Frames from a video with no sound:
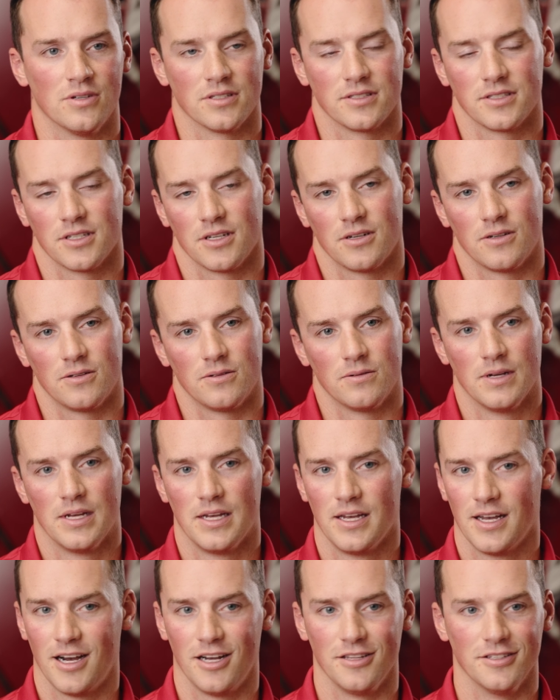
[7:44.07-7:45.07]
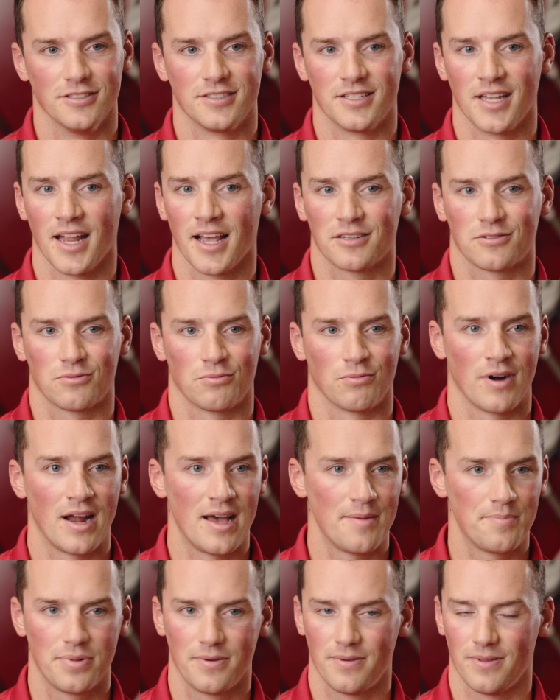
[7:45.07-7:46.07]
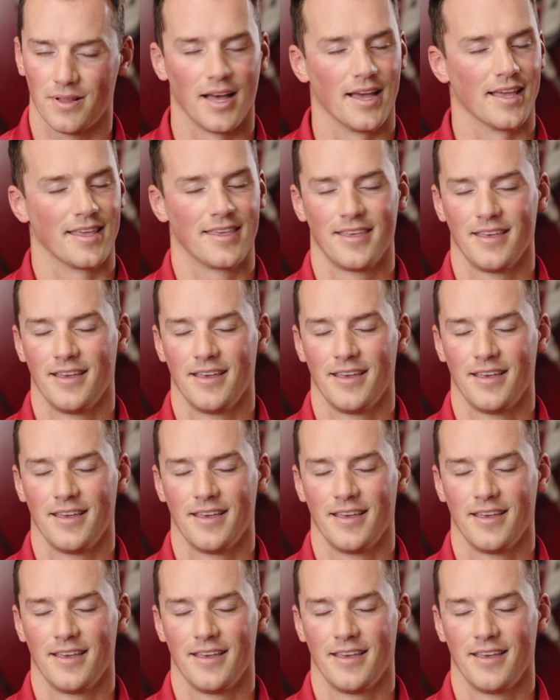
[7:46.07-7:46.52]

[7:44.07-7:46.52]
And so on this next rep, like,